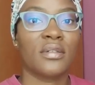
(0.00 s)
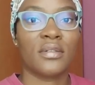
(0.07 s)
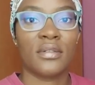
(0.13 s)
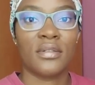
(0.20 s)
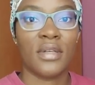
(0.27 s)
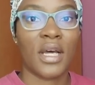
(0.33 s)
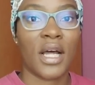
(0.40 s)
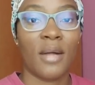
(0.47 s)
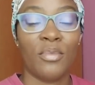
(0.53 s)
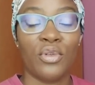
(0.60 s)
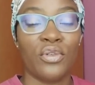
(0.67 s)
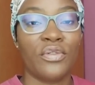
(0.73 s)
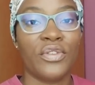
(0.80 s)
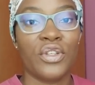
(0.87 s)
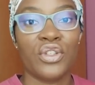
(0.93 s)
a couple of
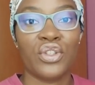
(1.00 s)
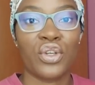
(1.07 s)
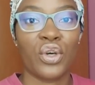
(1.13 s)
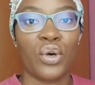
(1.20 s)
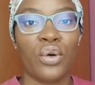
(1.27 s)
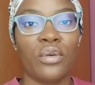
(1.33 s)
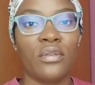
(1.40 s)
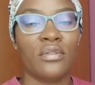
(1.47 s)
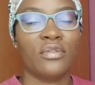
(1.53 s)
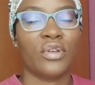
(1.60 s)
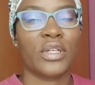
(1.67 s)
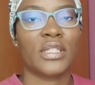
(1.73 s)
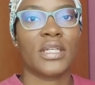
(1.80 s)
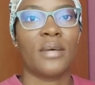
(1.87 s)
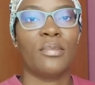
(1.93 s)
years ago, for
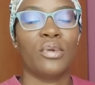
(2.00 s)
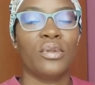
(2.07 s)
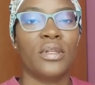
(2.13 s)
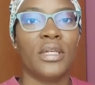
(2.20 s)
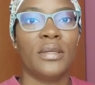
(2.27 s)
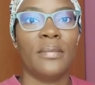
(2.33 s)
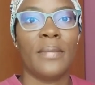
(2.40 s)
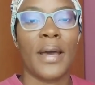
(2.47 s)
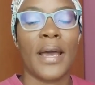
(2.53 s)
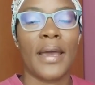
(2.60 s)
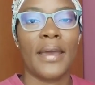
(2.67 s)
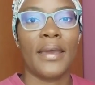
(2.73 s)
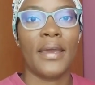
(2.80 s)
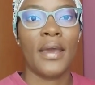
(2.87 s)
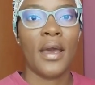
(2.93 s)
example, in my